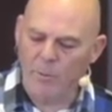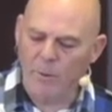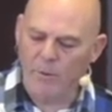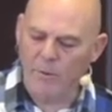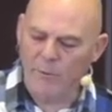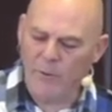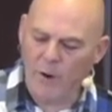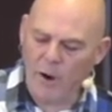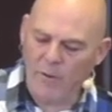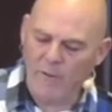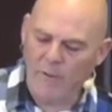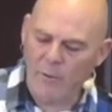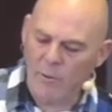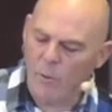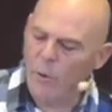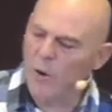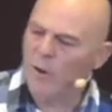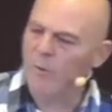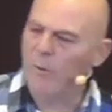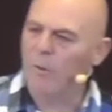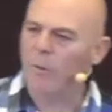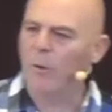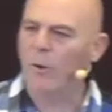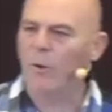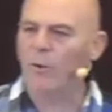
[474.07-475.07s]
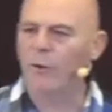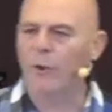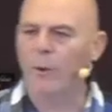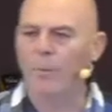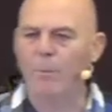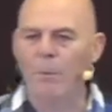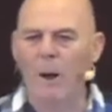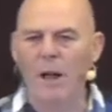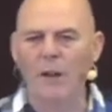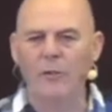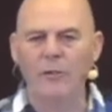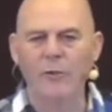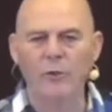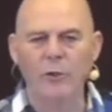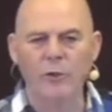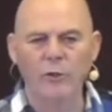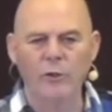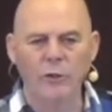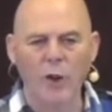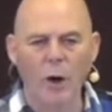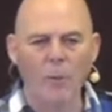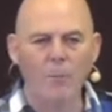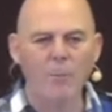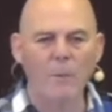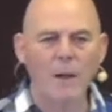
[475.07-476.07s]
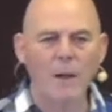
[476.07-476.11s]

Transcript: before one of them comes to pass does not